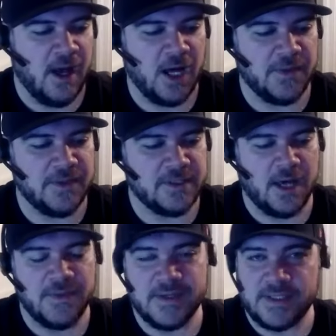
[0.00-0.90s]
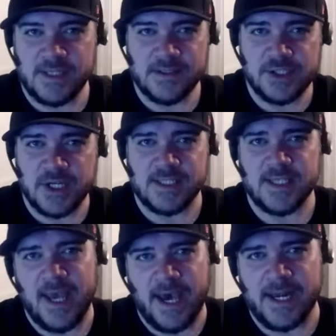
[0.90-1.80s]
All the all the scenes and shots
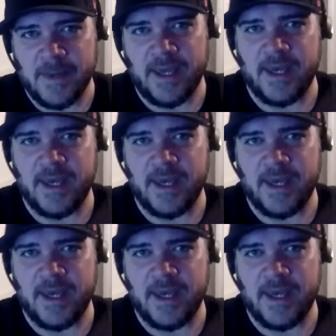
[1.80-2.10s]
I had in my